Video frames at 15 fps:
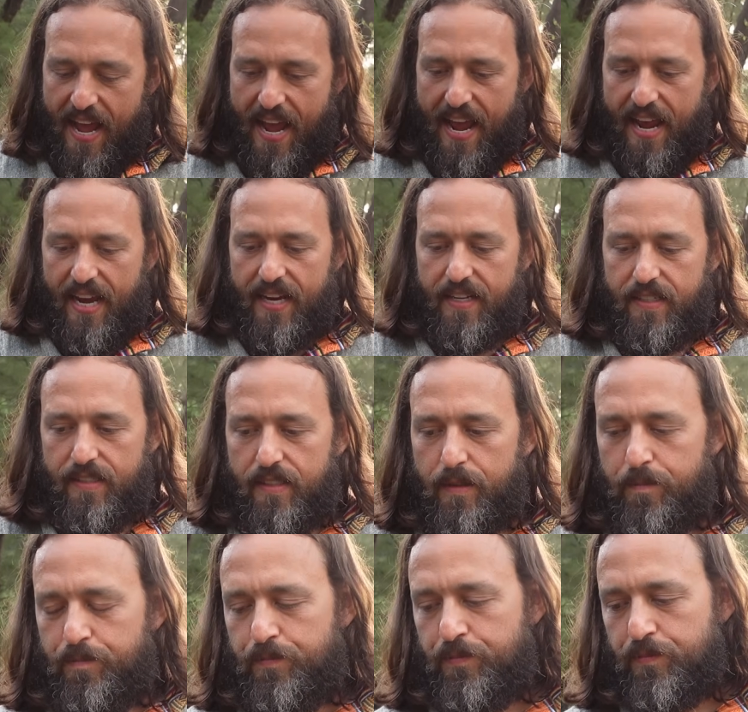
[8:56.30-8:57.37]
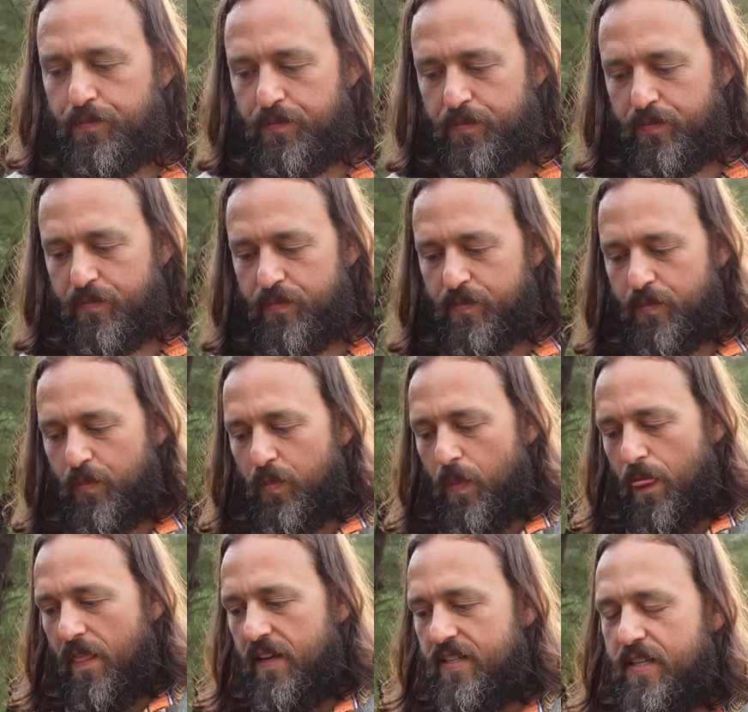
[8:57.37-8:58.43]
And
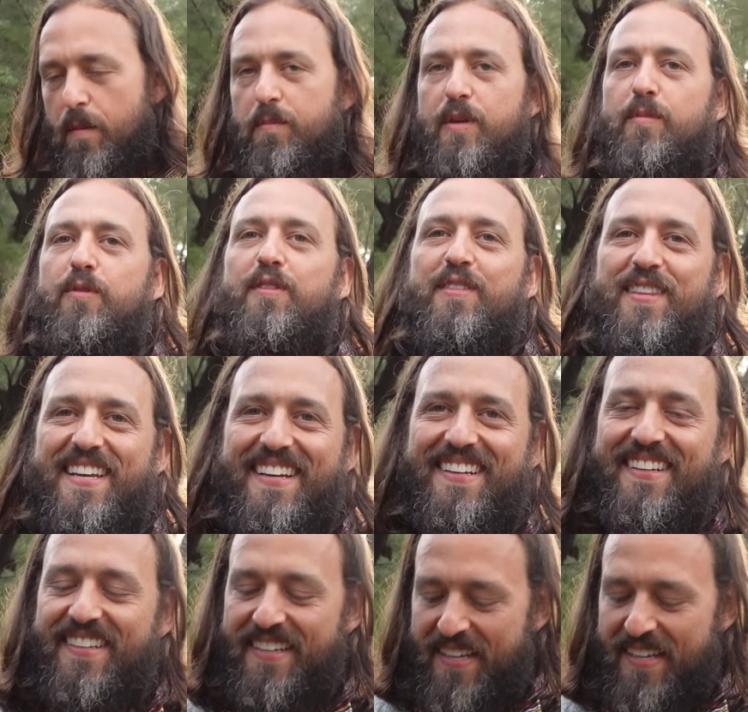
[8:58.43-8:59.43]
some people think